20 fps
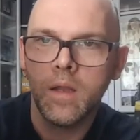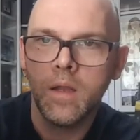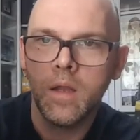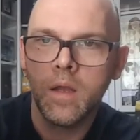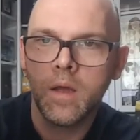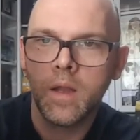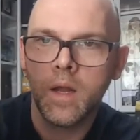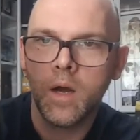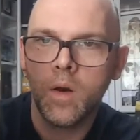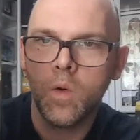
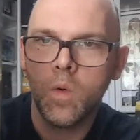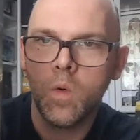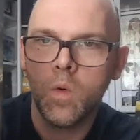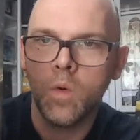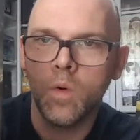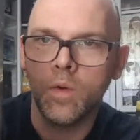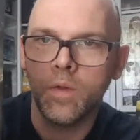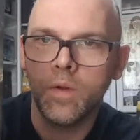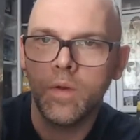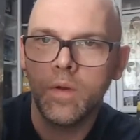Look at that
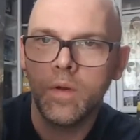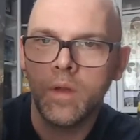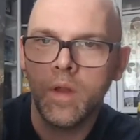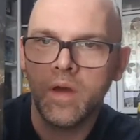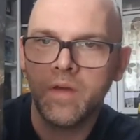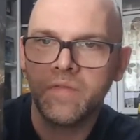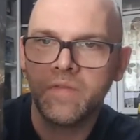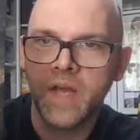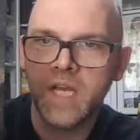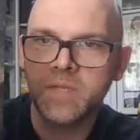horde.
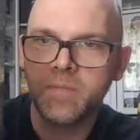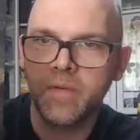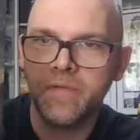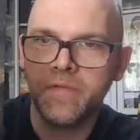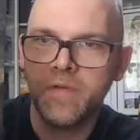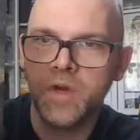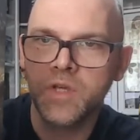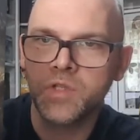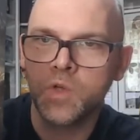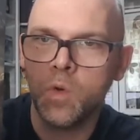I faced my
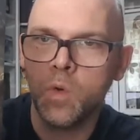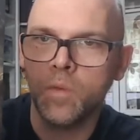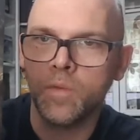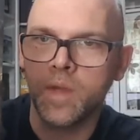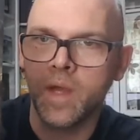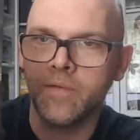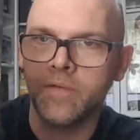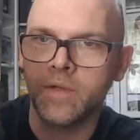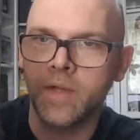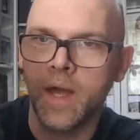first horde
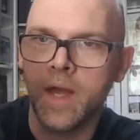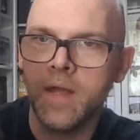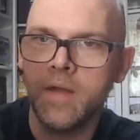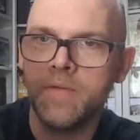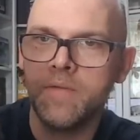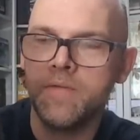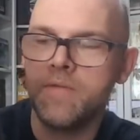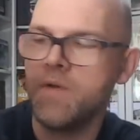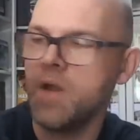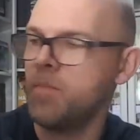the other
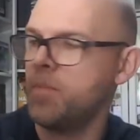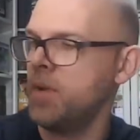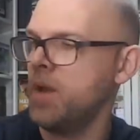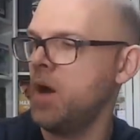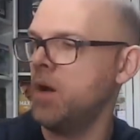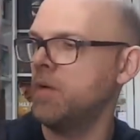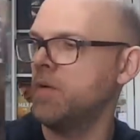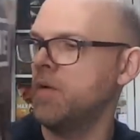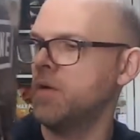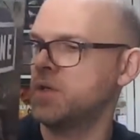day, flipping
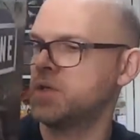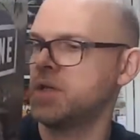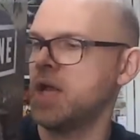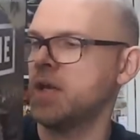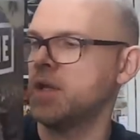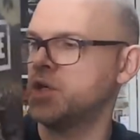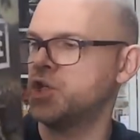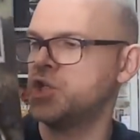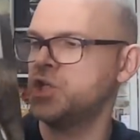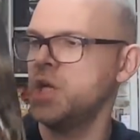out, it
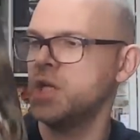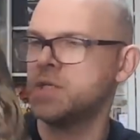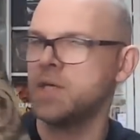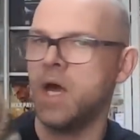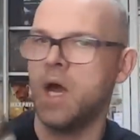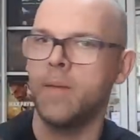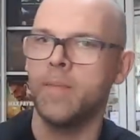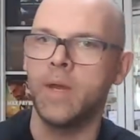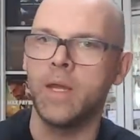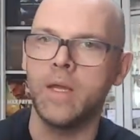scared the shit
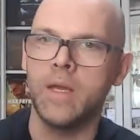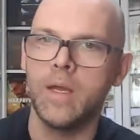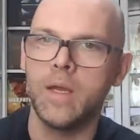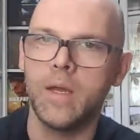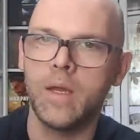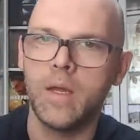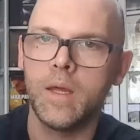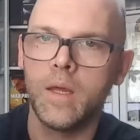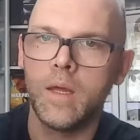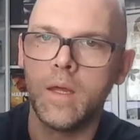out of me.
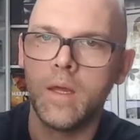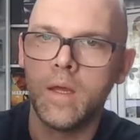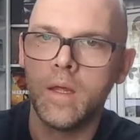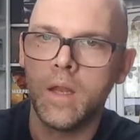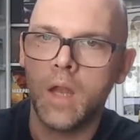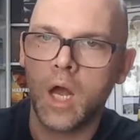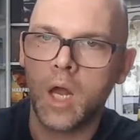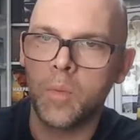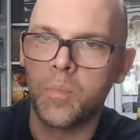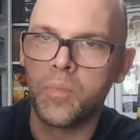
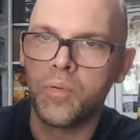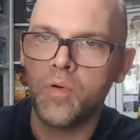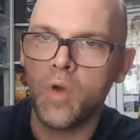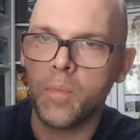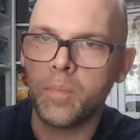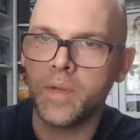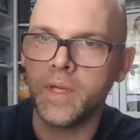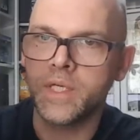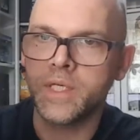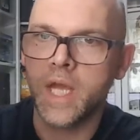I could
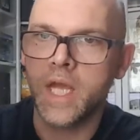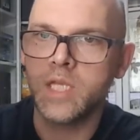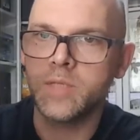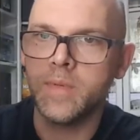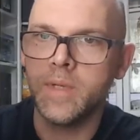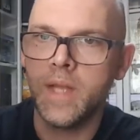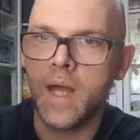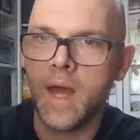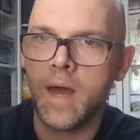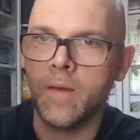properly
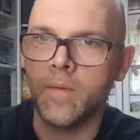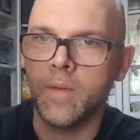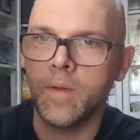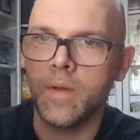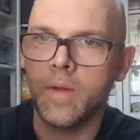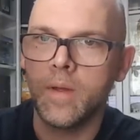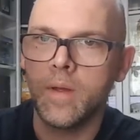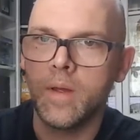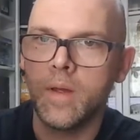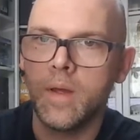chase me down.
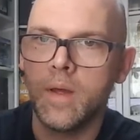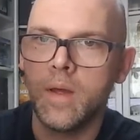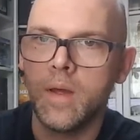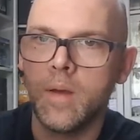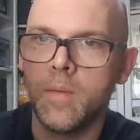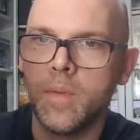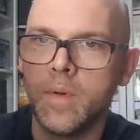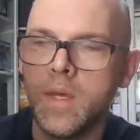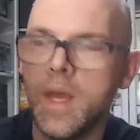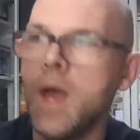
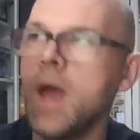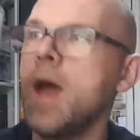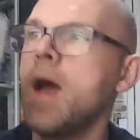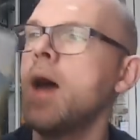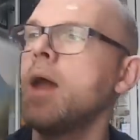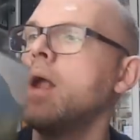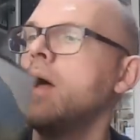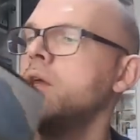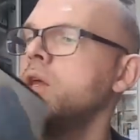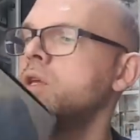But
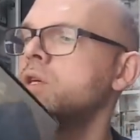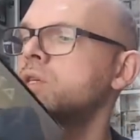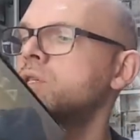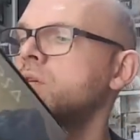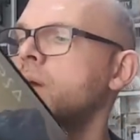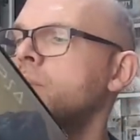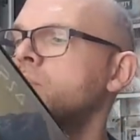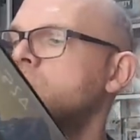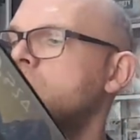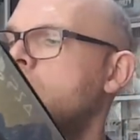yeah,
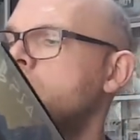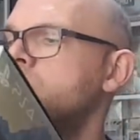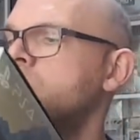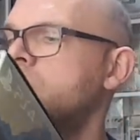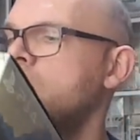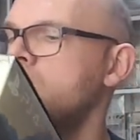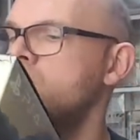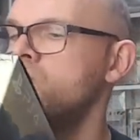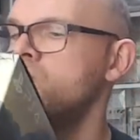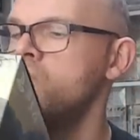sometimes
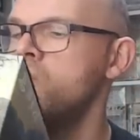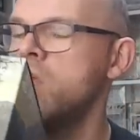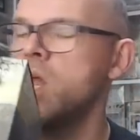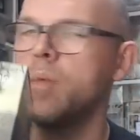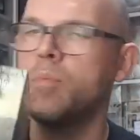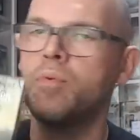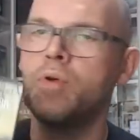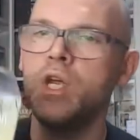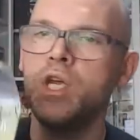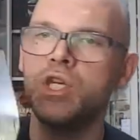you don't
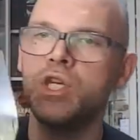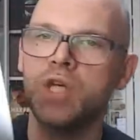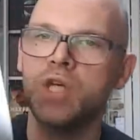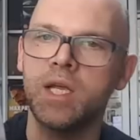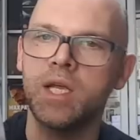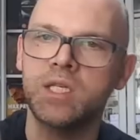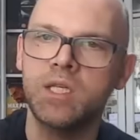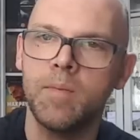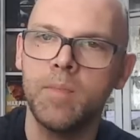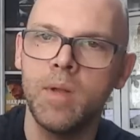really
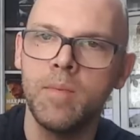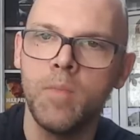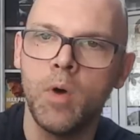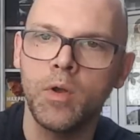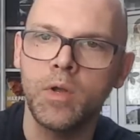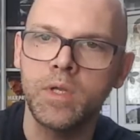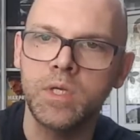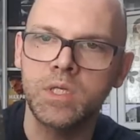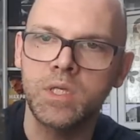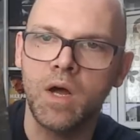appreciate, some of the
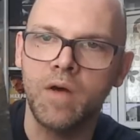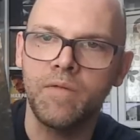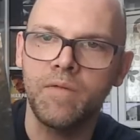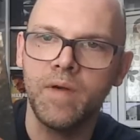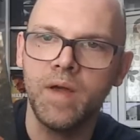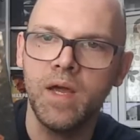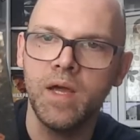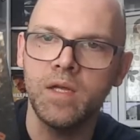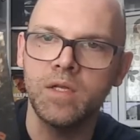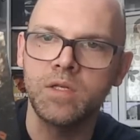modern stuff
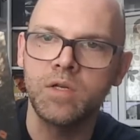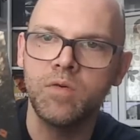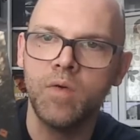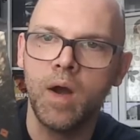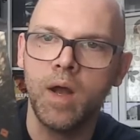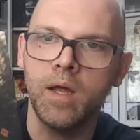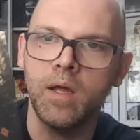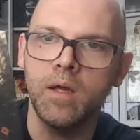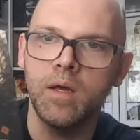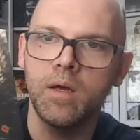is
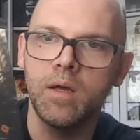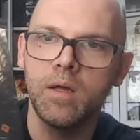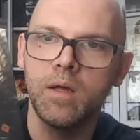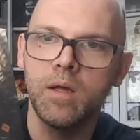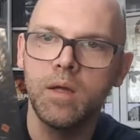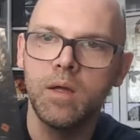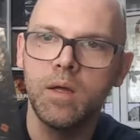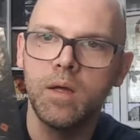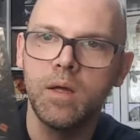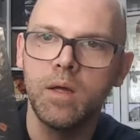great,
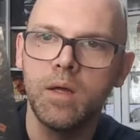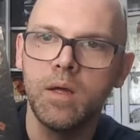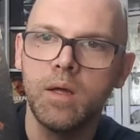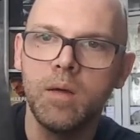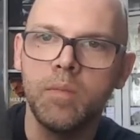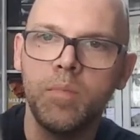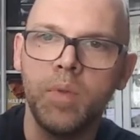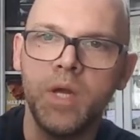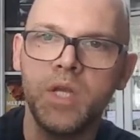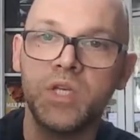
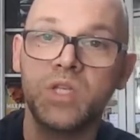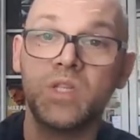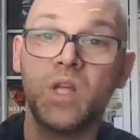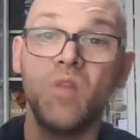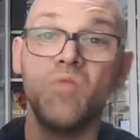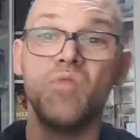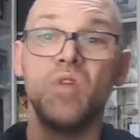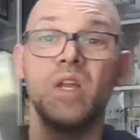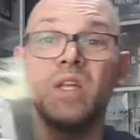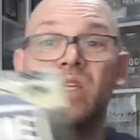but you just
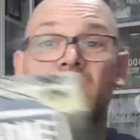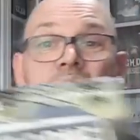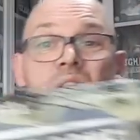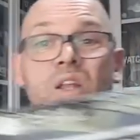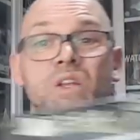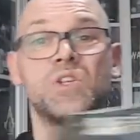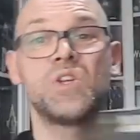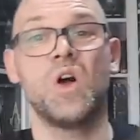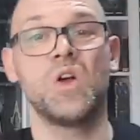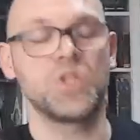don't really take
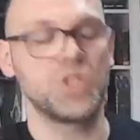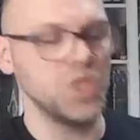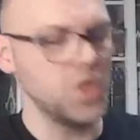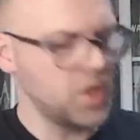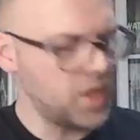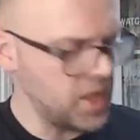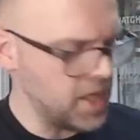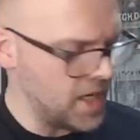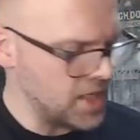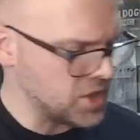the chance to
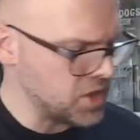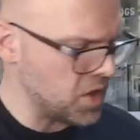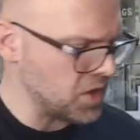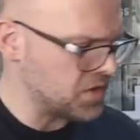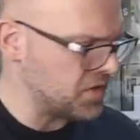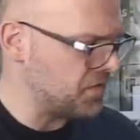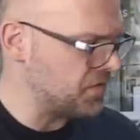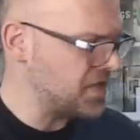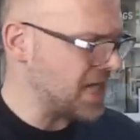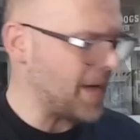look at it. There's
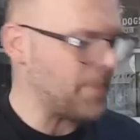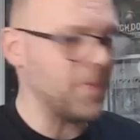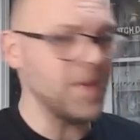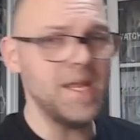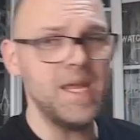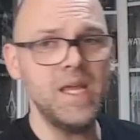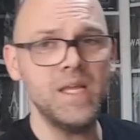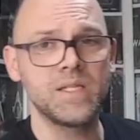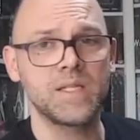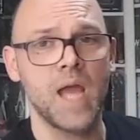lots of
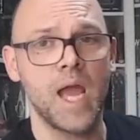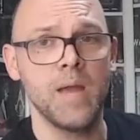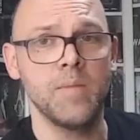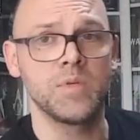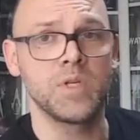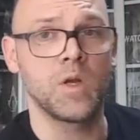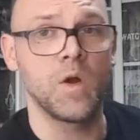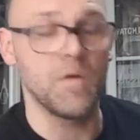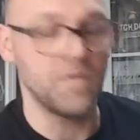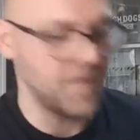Japanese
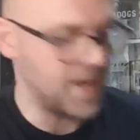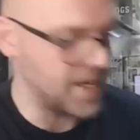games that have got